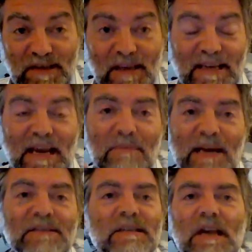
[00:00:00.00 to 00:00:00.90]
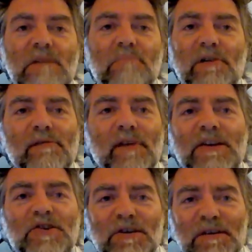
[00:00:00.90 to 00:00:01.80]
this immense
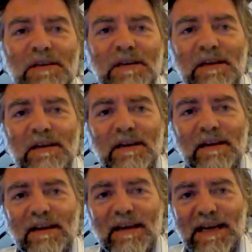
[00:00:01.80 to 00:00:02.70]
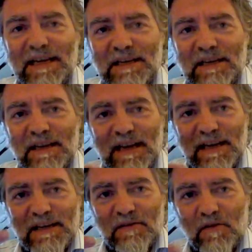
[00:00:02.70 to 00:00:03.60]
imperfection
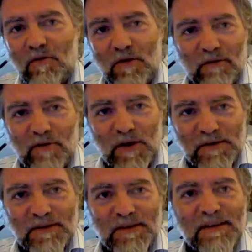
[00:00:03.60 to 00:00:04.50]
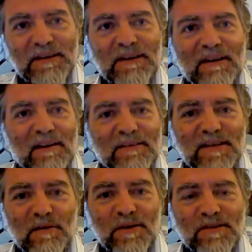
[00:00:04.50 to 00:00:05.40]
in all of us, and
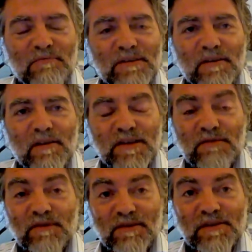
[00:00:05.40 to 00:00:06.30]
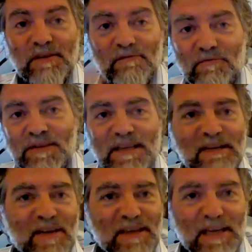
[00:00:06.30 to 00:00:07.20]
so as a result of
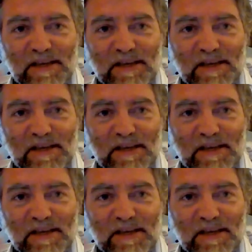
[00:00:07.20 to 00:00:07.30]
receiving